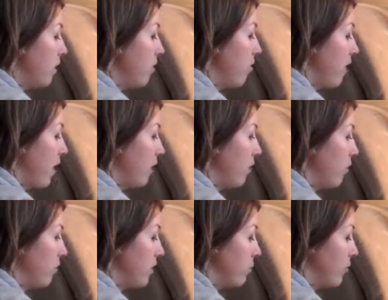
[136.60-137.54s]
than
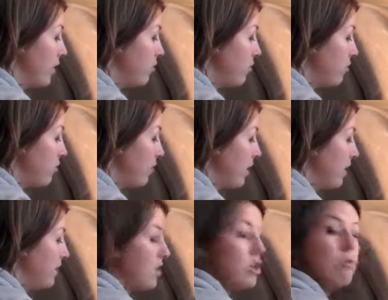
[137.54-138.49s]
the original,
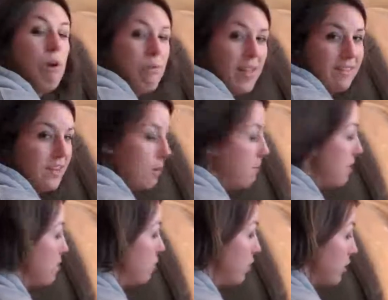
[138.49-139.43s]
then you know that's going to be
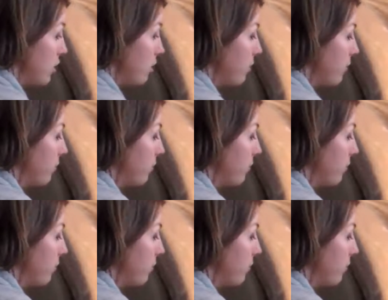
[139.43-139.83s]
your u.